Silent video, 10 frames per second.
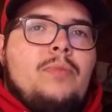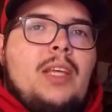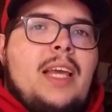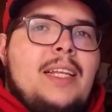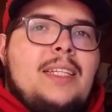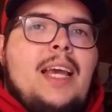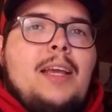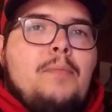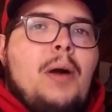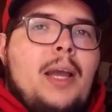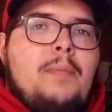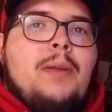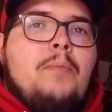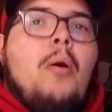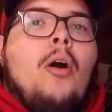intake
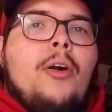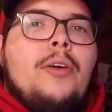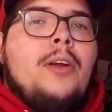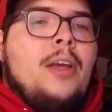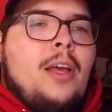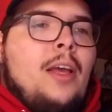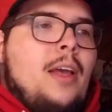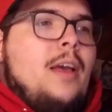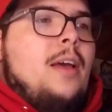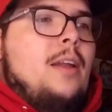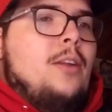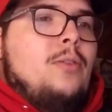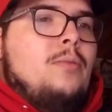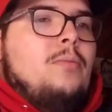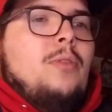piping part, and
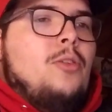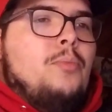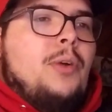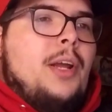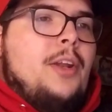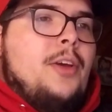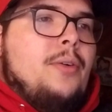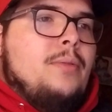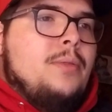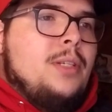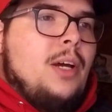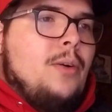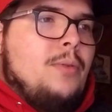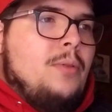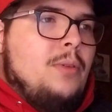it'll look brand new.
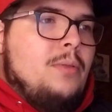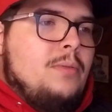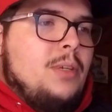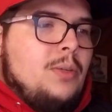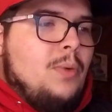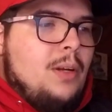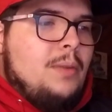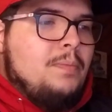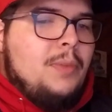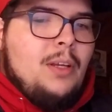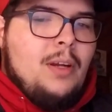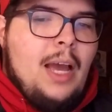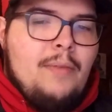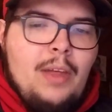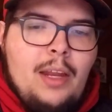So you just want to, you know,
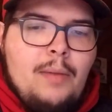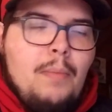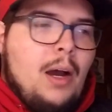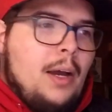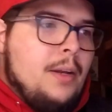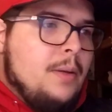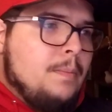have that in mind.